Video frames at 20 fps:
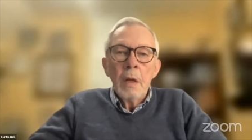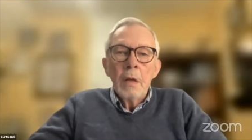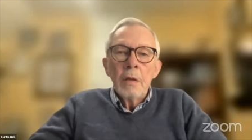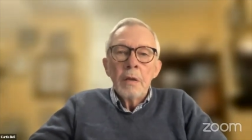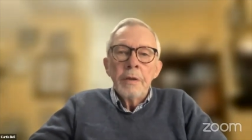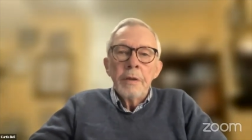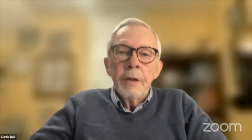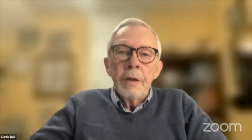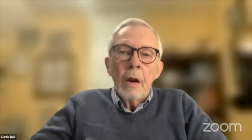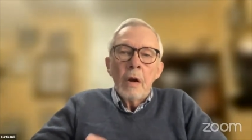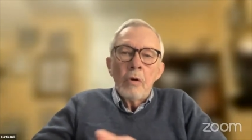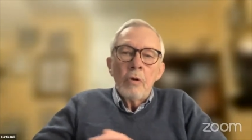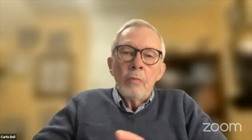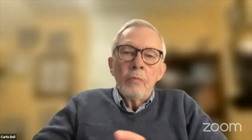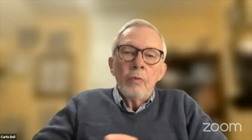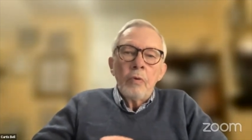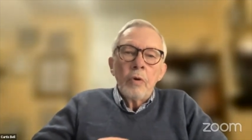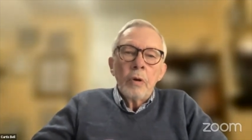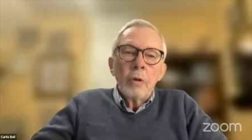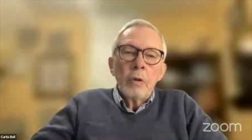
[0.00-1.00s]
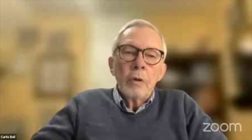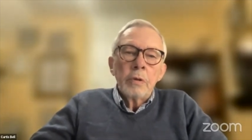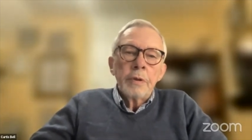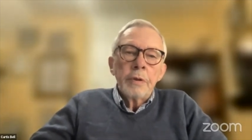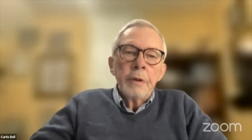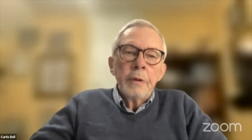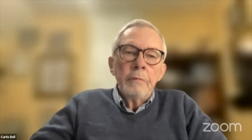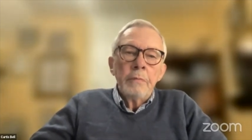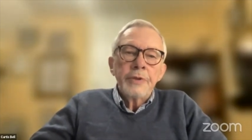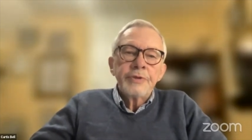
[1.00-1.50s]
The Arab world
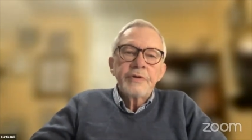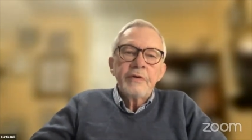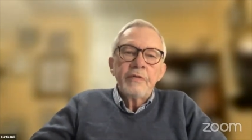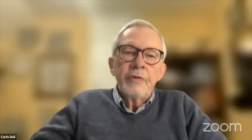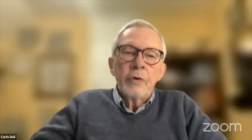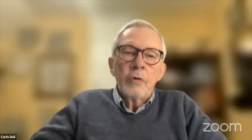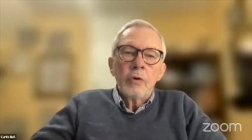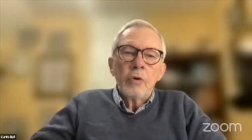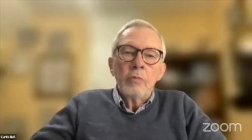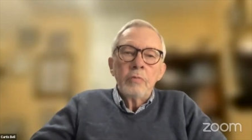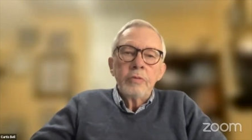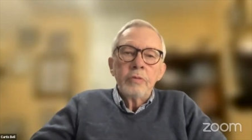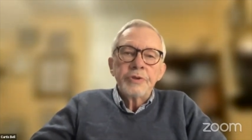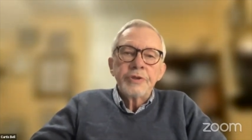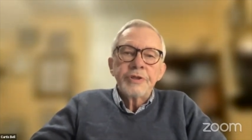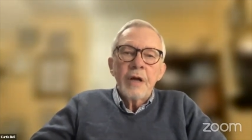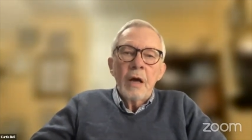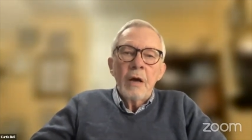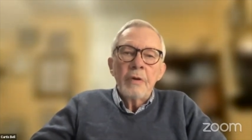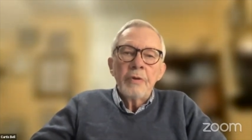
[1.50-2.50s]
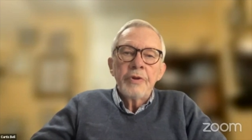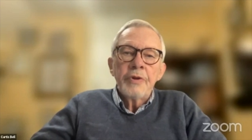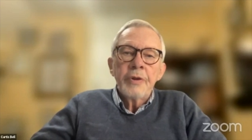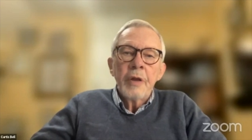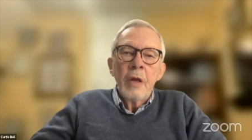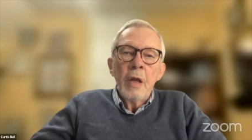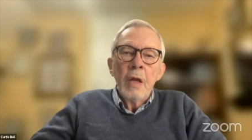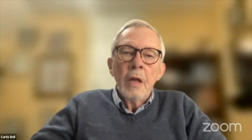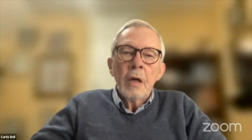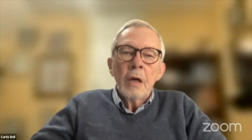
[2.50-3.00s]
and much of the global south
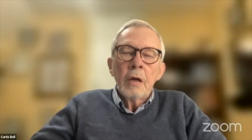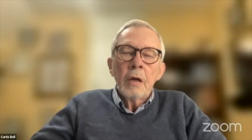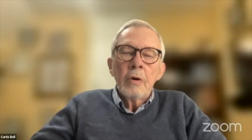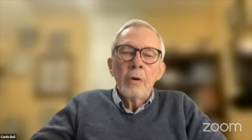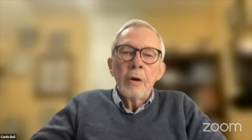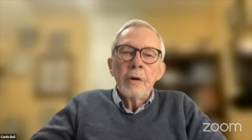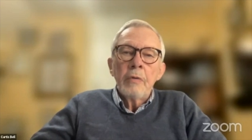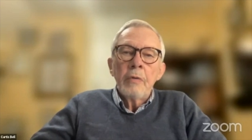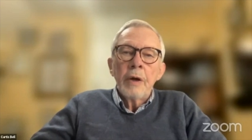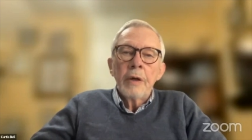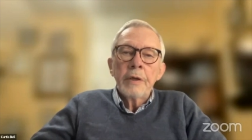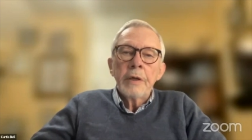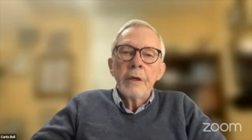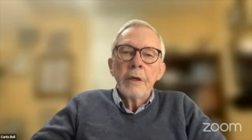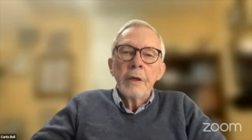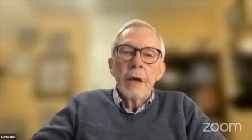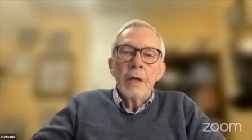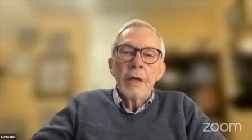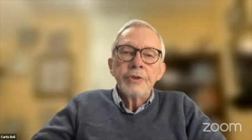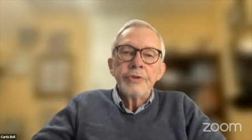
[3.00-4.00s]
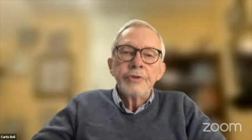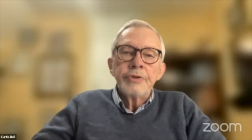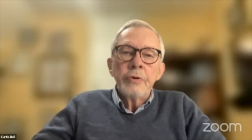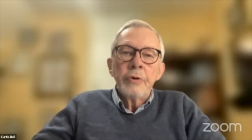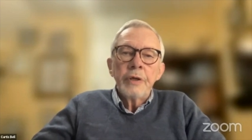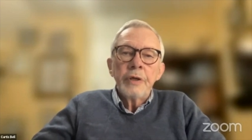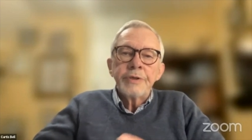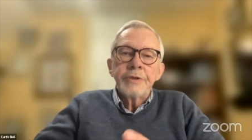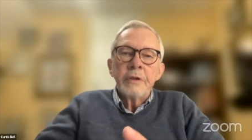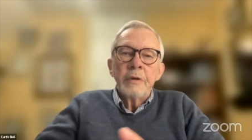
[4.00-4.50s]
clearly recognize
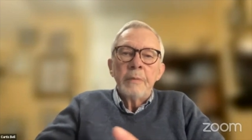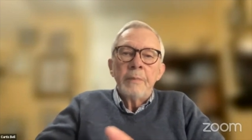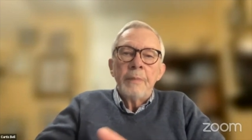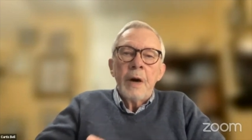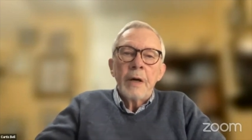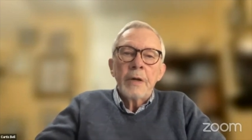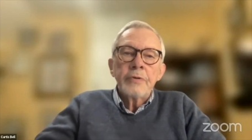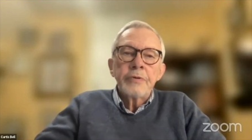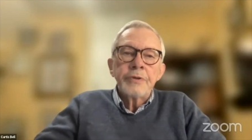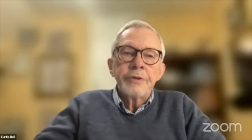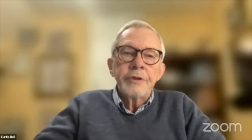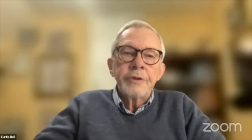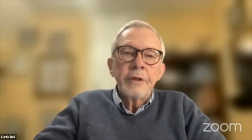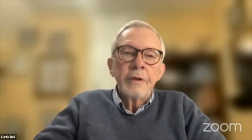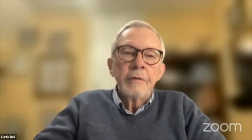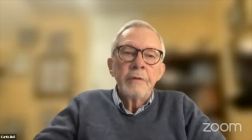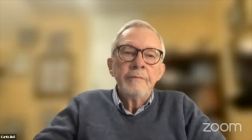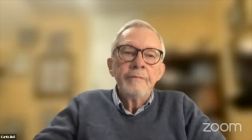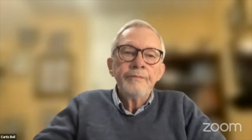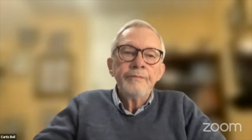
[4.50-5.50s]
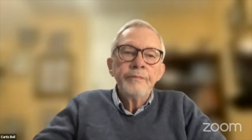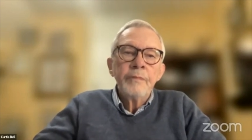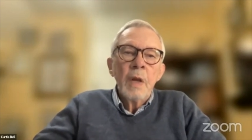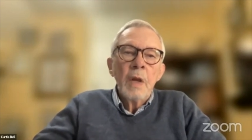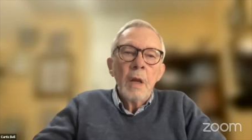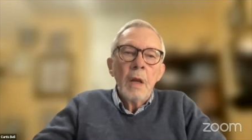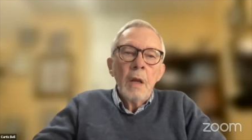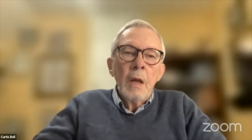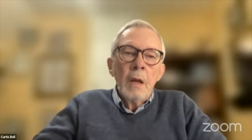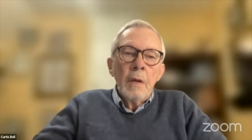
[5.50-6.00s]
U.S. hypocrisy.
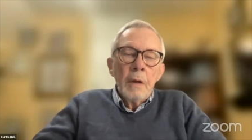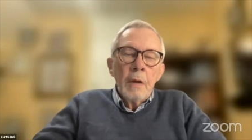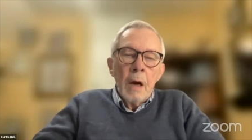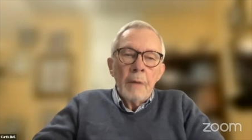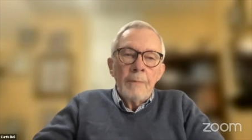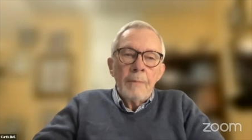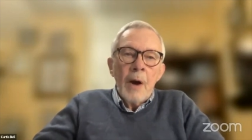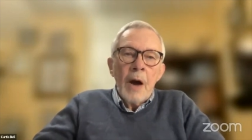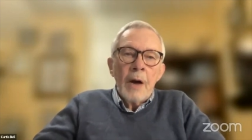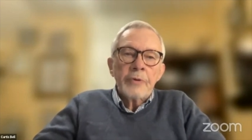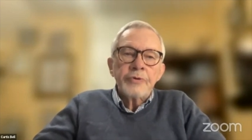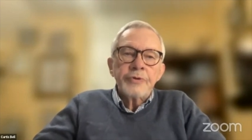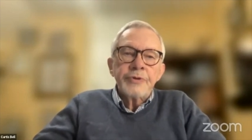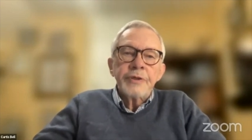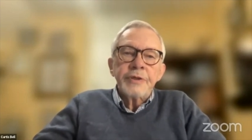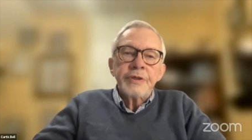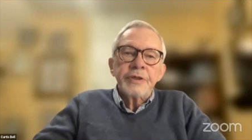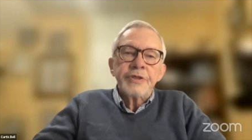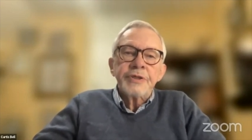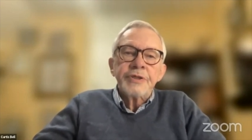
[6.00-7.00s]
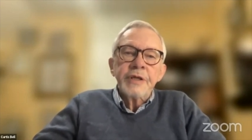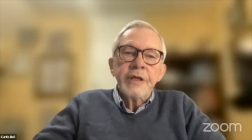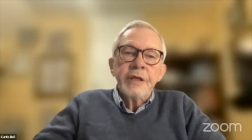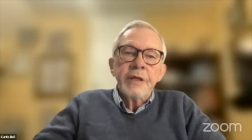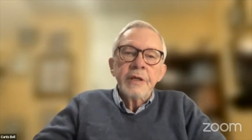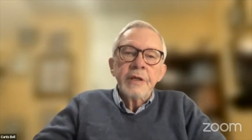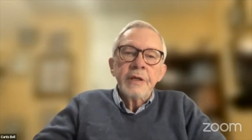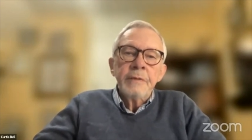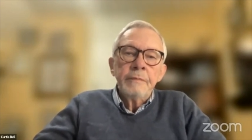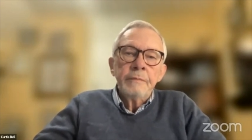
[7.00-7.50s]
Hypocrisy is seen
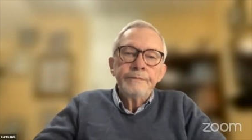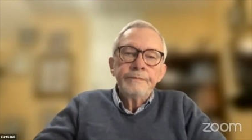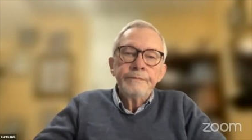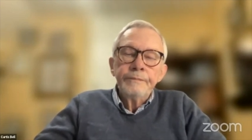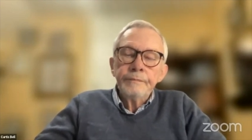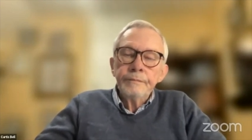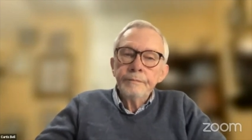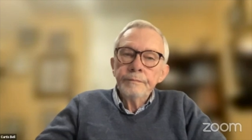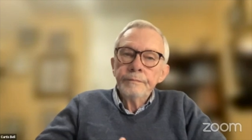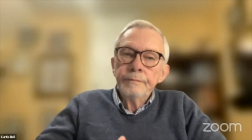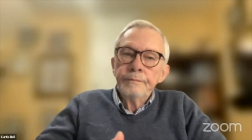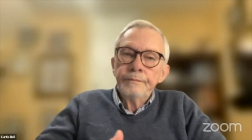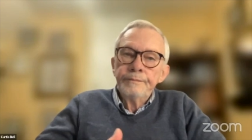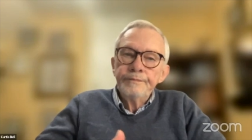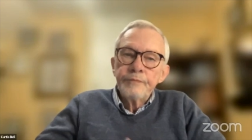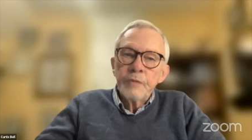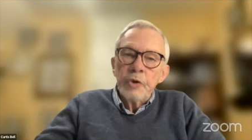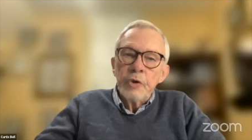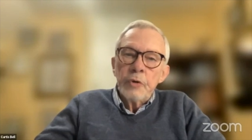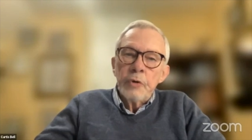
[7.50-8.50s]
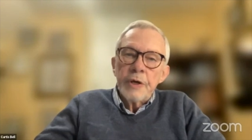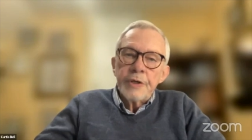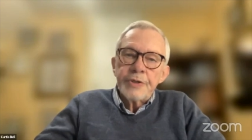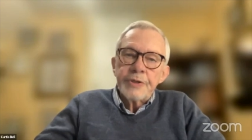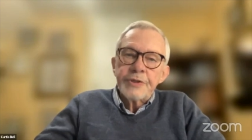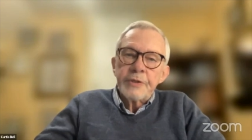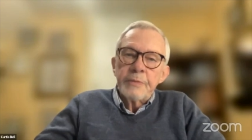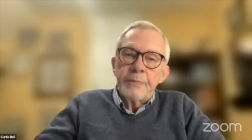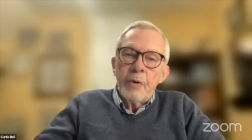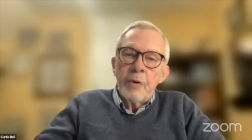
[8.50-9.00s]
in U.S.
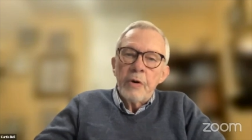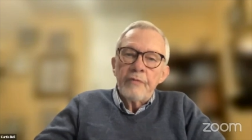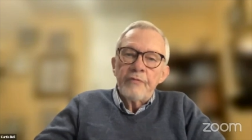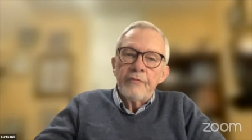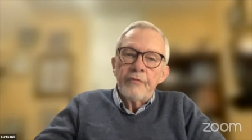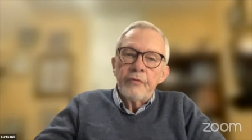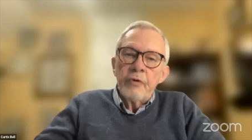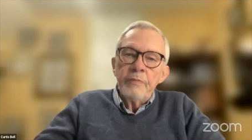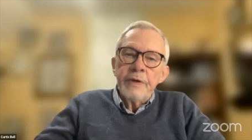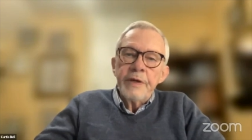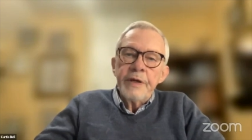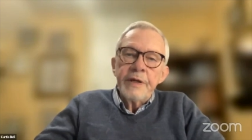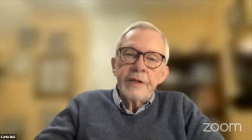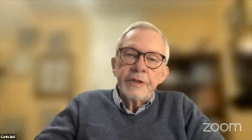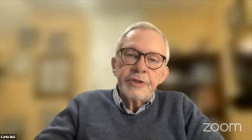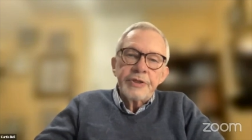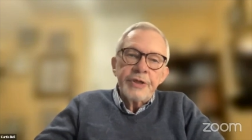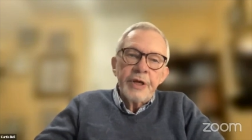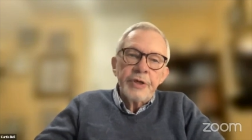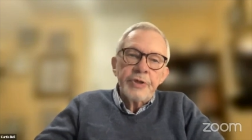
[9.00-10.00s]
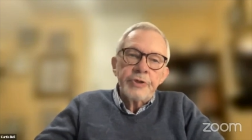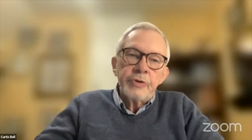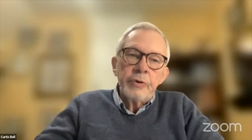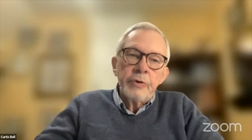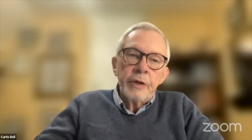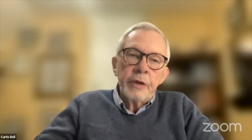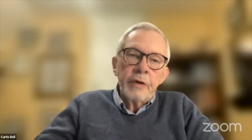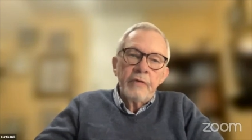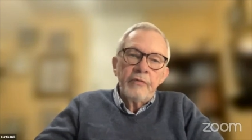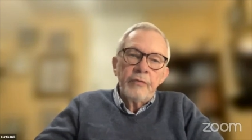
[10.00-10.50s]
support for immediate
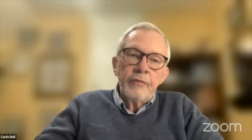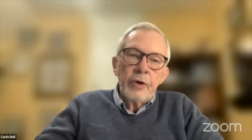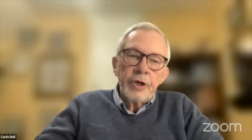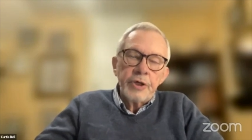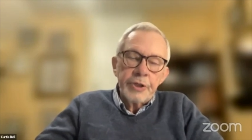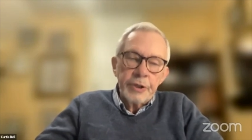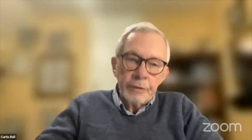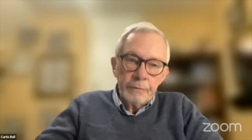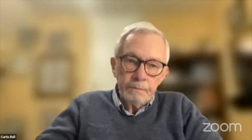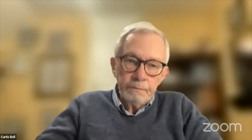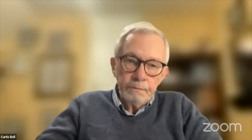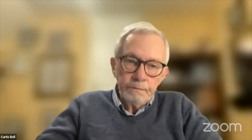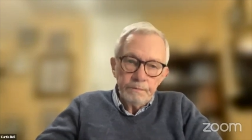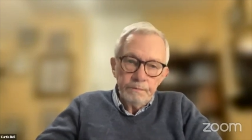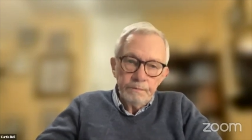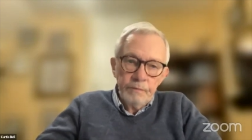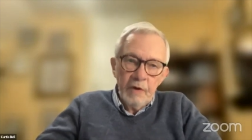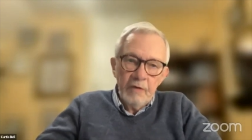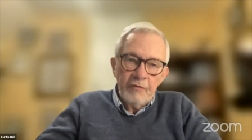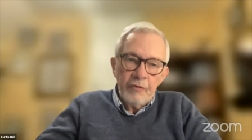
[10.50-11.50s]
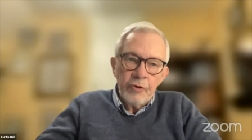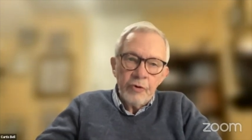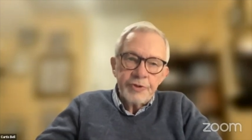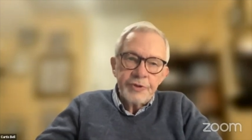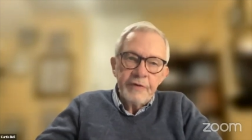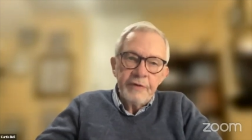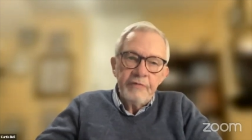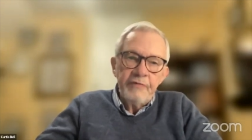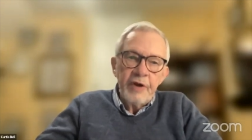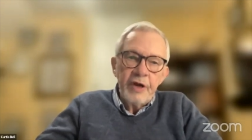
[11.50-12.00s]
censuring of Russia for its
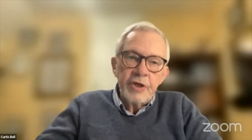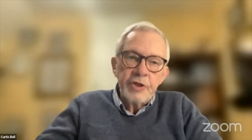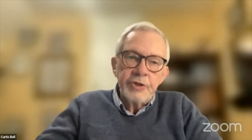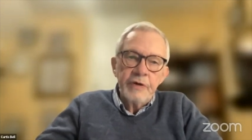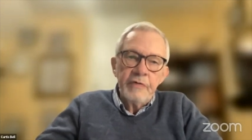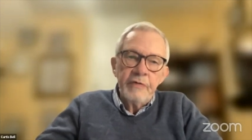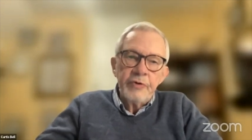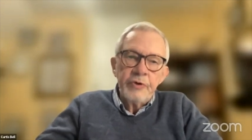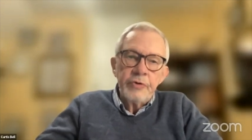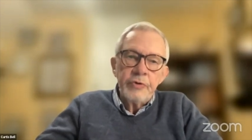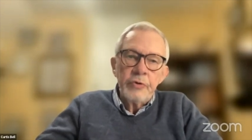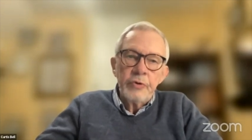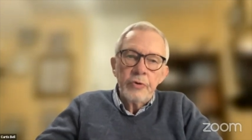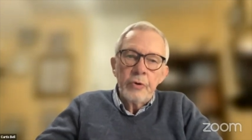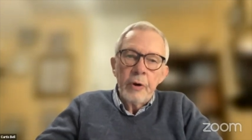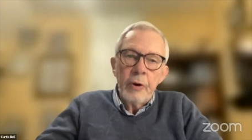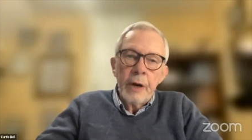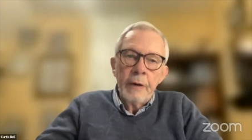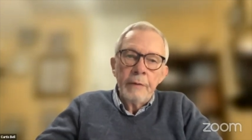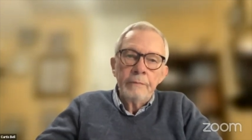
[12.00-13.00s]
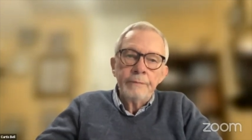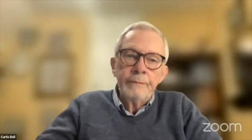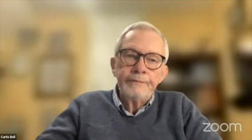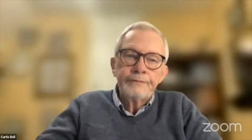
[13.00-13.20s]
invasion of the Ukraine